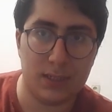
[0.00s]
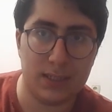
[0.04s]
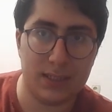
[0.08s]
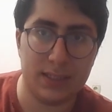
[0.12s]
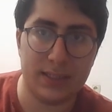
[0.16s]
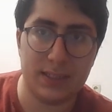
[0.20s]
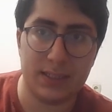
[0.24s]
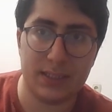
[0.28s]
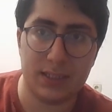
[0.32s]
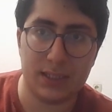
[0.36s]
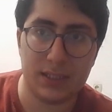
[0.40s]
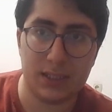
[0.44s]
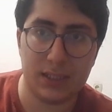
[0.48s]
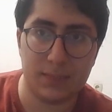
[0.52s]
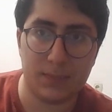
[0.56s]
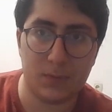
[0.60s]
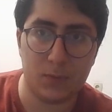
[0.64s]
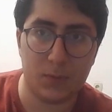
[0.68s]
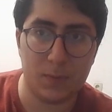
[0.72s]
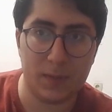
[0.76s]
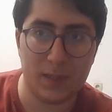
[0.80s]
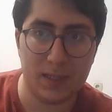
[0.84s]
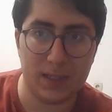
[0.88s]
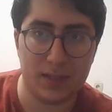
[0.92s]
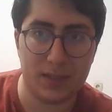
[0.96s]
But it
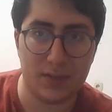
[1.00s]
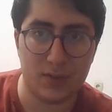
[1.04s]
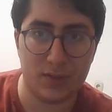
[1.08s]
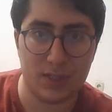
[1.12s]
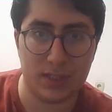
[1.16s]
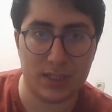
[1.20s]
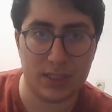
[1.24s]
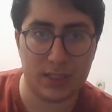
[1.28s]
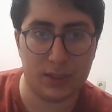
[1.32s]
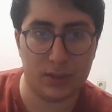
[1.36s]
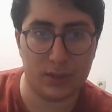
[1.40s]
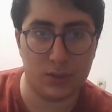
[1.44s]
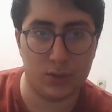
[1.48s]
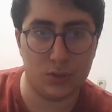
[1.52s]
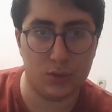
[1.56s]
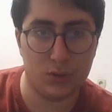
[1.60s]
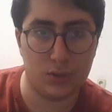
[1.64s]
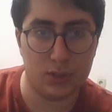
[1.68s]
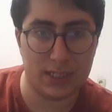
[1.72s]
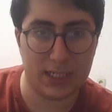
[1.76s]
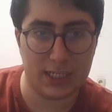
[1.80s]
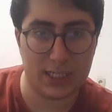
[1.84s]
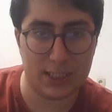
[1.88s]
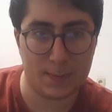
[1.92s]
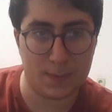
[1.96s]
would be interesting to do
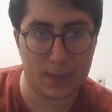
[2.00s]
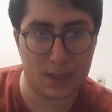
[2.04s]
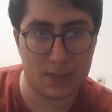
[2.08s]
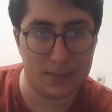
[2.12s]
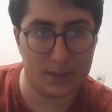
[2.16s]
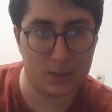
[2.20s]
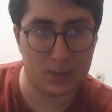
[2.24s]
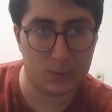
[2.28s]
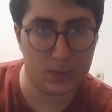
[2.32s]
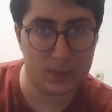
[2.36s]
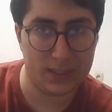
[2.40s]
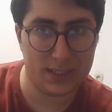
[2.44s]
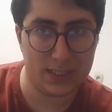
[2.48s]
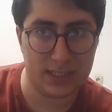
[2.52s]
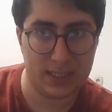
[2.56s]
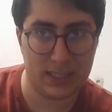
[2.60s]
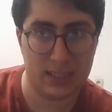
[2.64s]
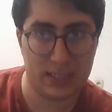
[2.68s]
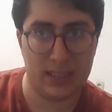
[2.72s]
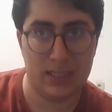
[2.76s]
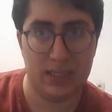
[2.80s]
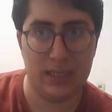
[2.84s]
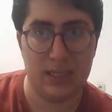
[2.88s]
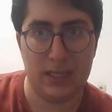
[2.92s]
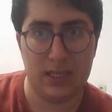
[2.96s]
this experiment with
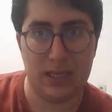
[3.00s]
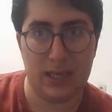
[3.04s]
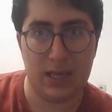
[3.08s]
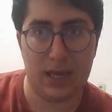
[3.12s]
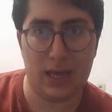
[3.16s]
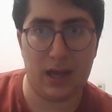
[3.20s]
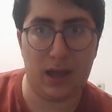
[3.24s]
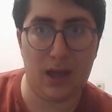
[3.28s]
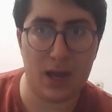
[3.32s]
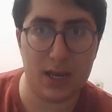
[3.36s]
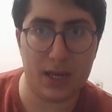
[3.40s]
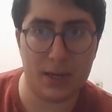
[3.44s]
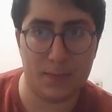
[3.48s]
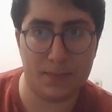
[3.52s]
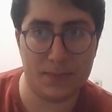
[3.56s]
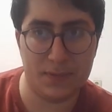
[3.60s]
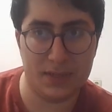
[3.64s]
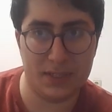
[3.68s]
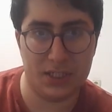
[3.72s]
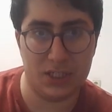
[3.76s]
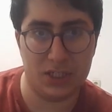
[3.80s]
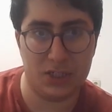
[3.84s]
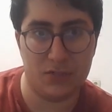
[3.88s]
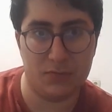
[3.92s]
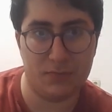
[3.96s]
a higher
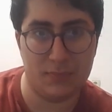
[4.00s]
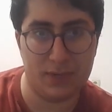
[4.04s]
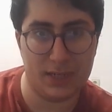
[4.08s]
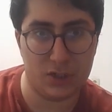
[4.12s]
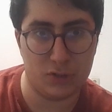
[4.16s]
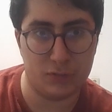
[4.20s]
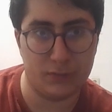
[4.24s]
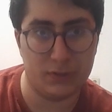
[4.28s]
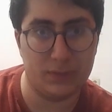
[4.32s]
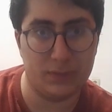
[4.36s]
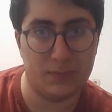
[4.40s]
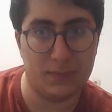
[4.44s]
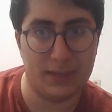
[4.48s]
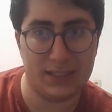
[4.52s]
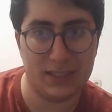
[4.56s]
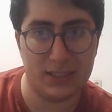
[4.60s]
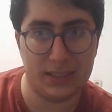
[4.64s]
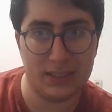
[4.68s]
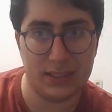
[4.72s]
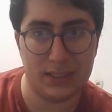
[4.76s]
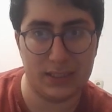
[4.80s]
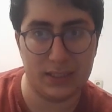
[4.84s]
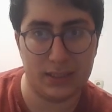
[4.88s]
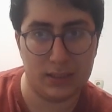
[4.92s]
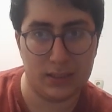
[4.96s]
precision measurement
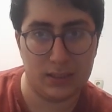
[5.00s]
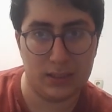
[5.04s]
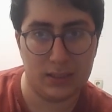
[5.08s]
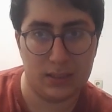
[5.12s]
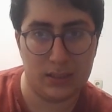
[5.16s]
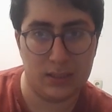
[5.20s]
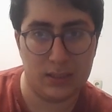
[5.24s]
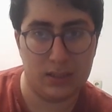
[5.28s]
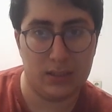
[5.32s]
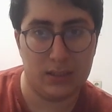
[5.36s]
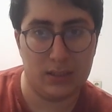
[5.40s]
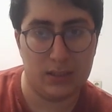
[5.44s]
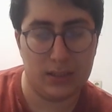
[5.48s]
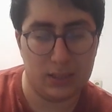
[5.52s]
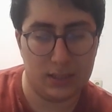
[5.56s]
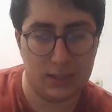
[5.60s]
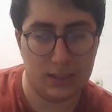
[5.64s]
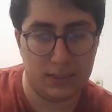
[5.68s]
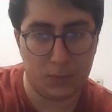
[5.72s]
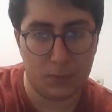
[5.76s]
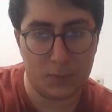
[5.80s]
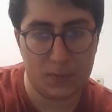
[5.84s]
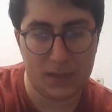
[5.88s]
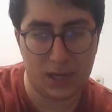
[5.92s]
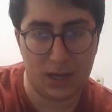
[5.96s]
method.
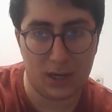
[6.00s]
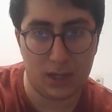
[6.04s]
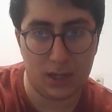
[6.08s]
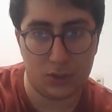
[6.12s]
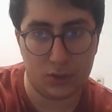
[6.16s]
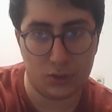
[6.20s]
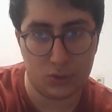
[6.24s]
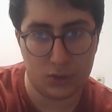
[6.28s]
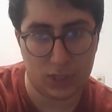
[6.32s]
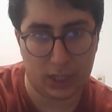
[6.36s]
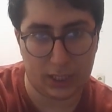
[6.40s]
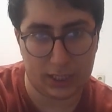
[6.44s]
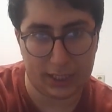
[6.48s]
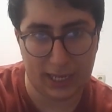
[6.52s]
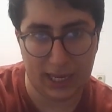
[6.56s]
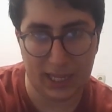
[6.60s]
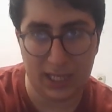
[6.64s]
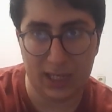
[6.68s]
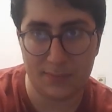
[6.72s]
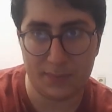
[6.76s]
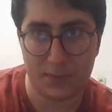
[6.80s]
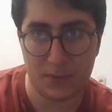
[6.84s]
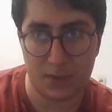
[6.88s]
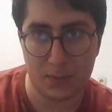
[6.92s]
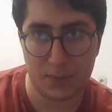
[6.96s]
It would be hard to use a
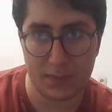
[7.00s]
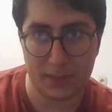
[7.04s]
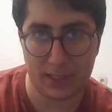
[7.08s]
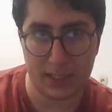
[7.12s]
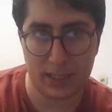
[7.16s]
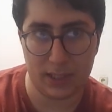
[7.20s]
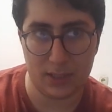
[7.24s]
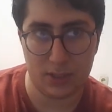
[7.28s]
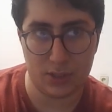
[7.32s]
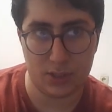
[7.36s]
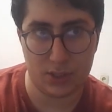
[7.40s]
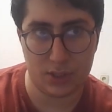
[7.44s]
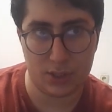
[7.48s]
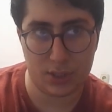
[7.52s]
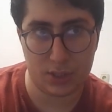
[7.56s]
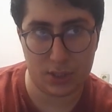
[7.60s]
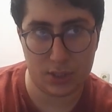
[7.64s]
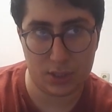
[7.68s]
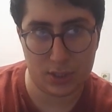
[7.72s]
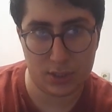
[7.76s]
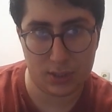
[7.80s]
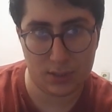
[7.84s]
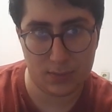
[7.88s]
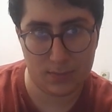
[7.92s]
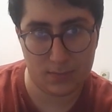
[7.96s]
caliper
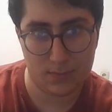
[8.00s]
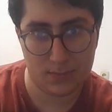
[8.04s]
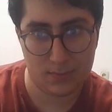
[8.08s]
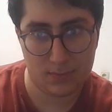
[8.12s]
because,